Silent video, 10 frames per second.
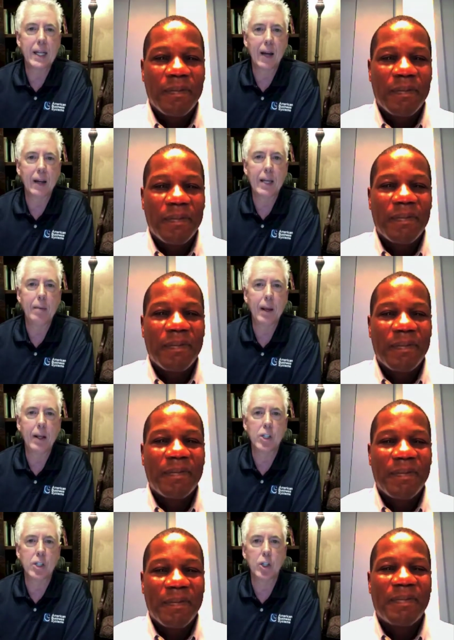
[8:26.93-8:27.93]
Speaker 1: out
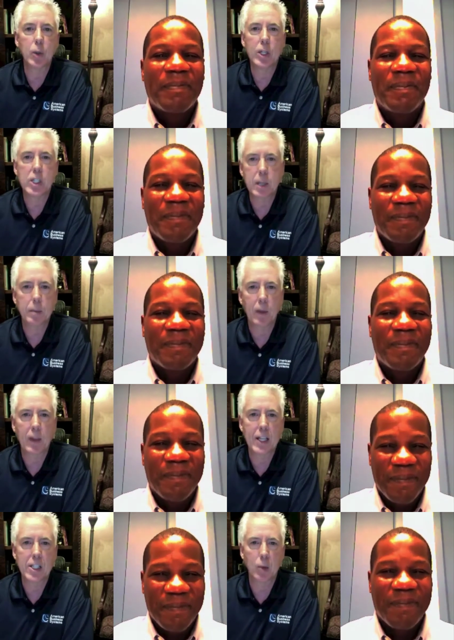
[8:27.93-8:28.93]
emails and doing some of the
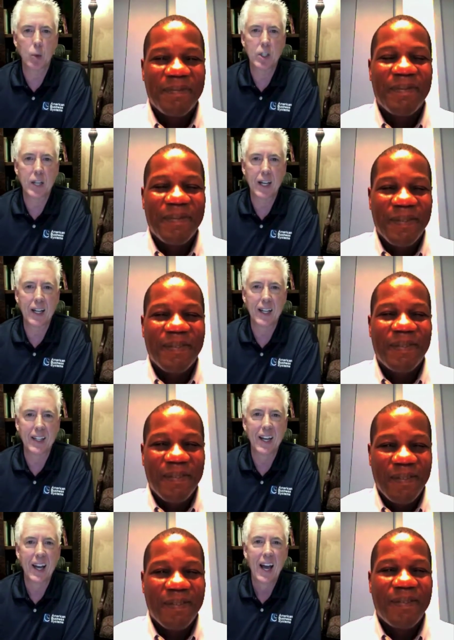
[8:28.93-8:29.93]
things that we're
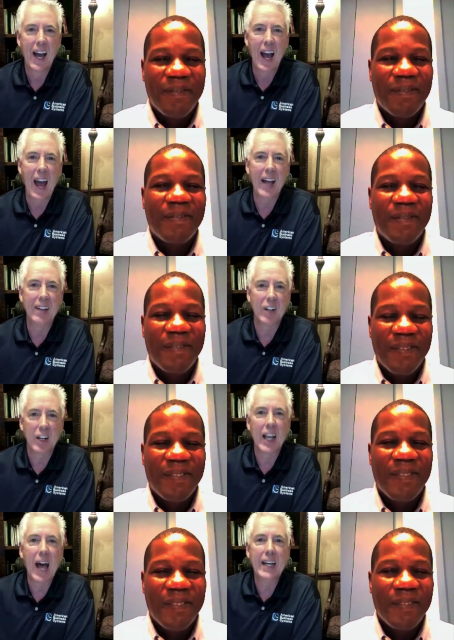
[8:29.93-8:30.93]
telling. And they're
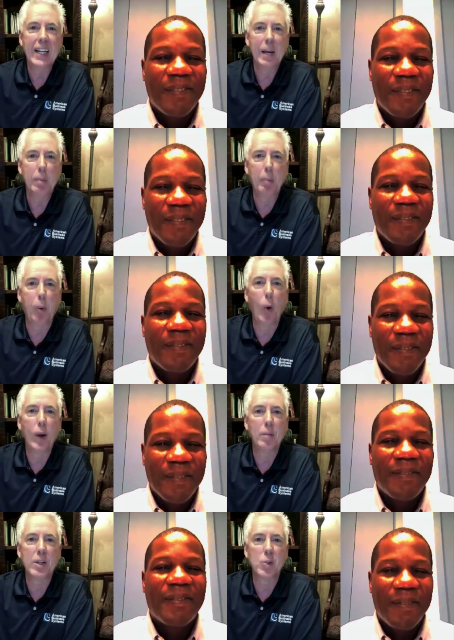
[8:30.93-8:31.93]
lining up appointments